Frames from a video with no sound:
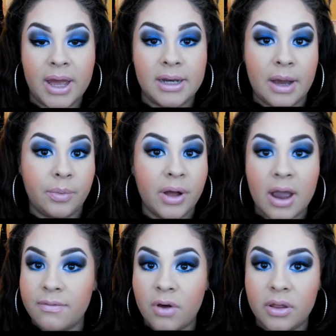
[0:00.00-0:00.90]
And I will
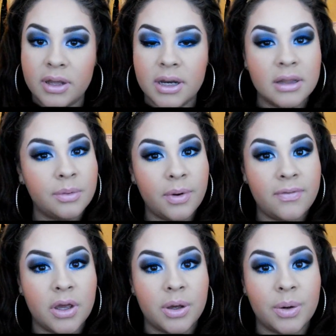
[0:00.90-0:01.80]
have all that in the
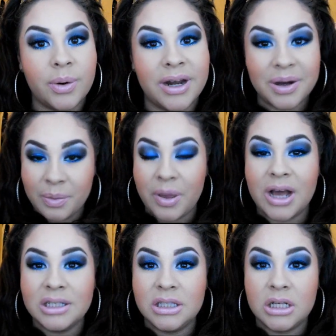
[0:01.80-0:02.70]
review. And I hope you
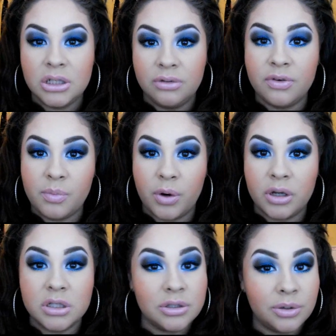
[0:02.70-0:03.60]
guys stay tuned for more
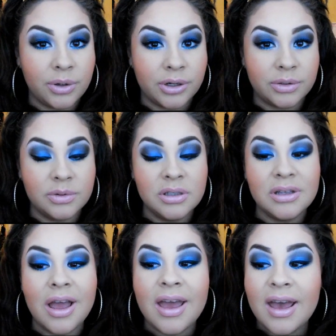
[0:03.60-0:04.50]

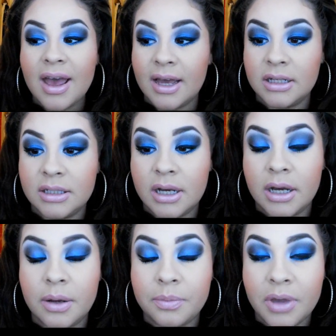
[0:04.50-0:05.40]
tutorials. And
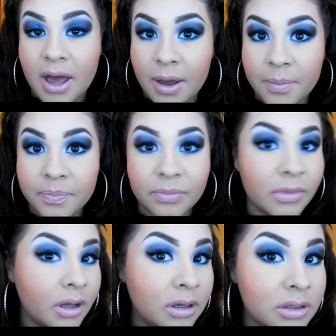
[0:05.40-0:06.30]
yeah,
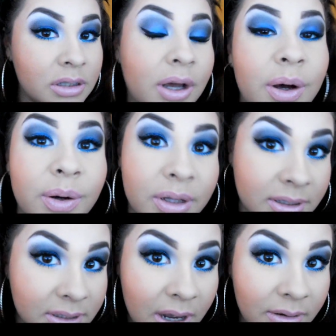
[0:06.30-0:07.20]
so
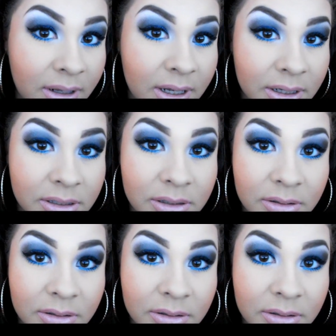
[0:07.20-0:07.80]
this is how it looks.